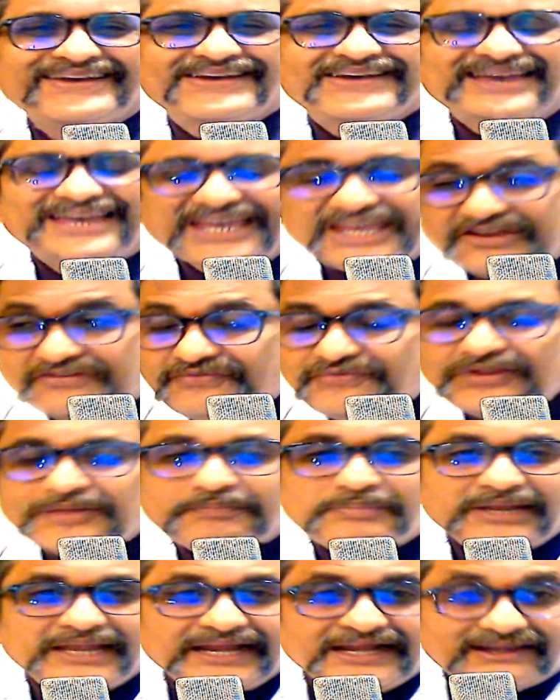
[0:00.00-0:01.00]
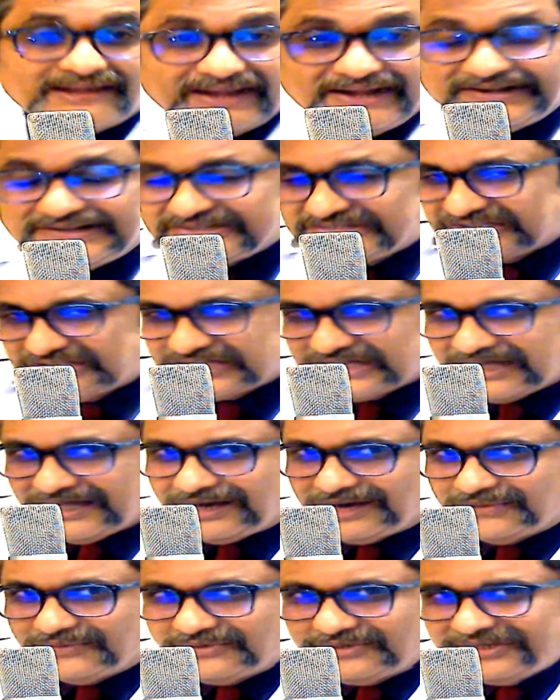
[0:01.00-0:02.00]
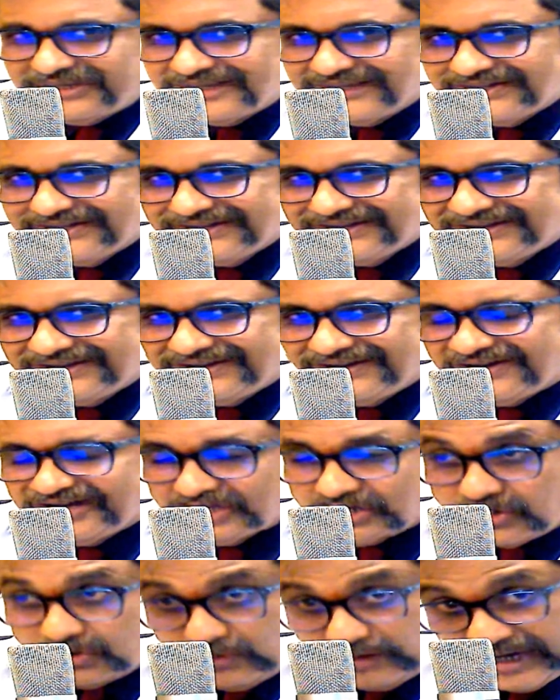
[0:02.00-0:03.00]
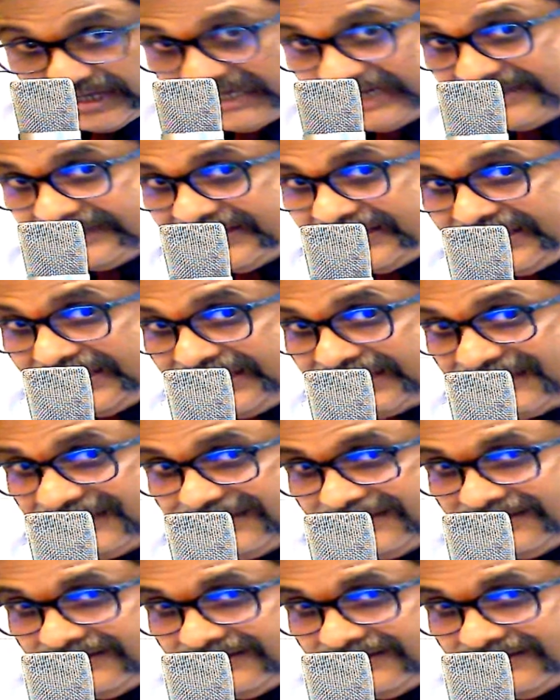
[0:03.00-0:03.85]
If the platelets count or the quality